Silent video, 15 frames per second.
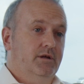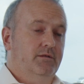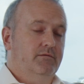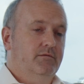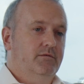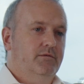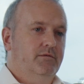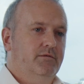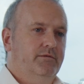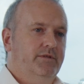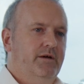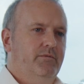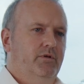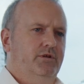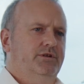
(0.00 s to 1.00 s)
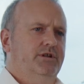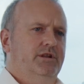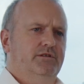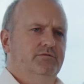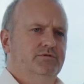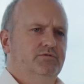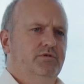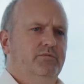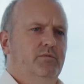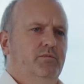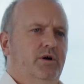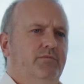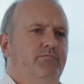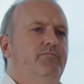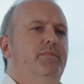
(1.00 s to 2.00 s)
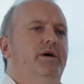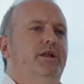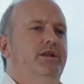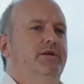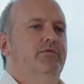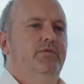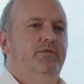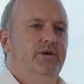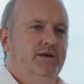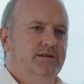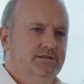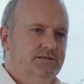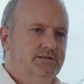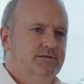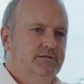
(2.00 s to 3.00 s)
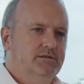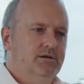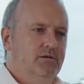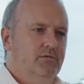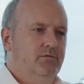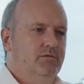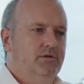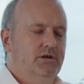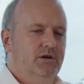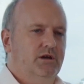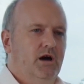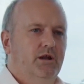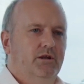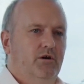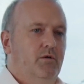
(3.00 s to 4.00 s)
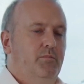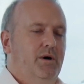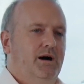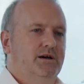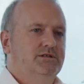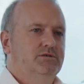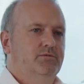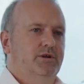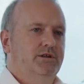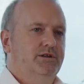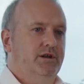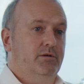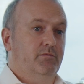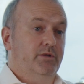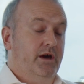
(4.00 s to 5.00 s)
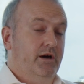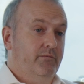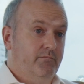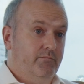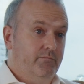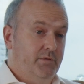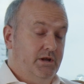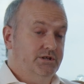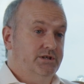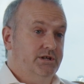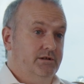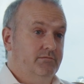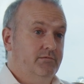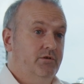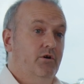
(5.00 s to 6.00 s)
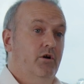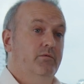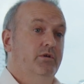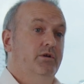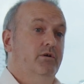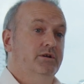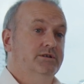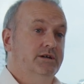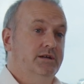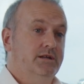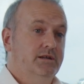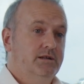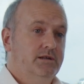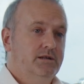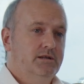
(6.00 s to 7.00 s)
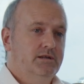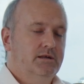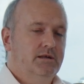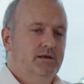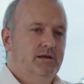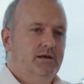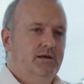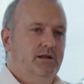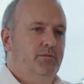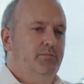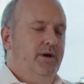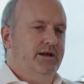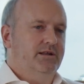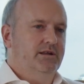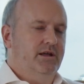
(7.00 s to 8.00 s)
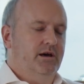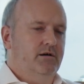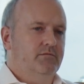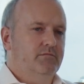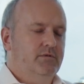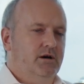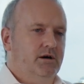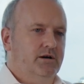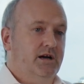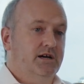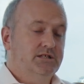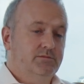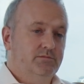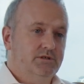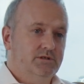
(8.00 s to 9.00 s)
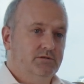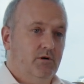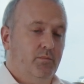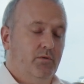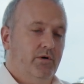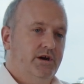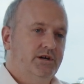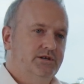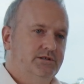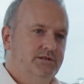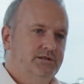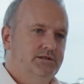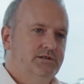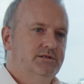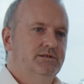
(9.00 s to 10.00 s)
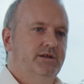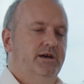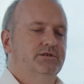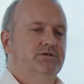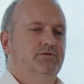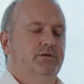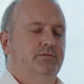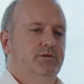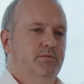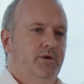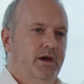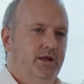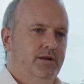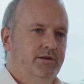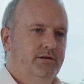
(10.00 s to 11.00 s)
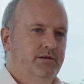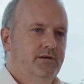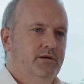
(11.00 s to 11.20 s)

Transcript: and that volatility was driven by many different things. You can't go past 2020 without mentioning COVID-19. It impacted our customers' operations, downstream demand.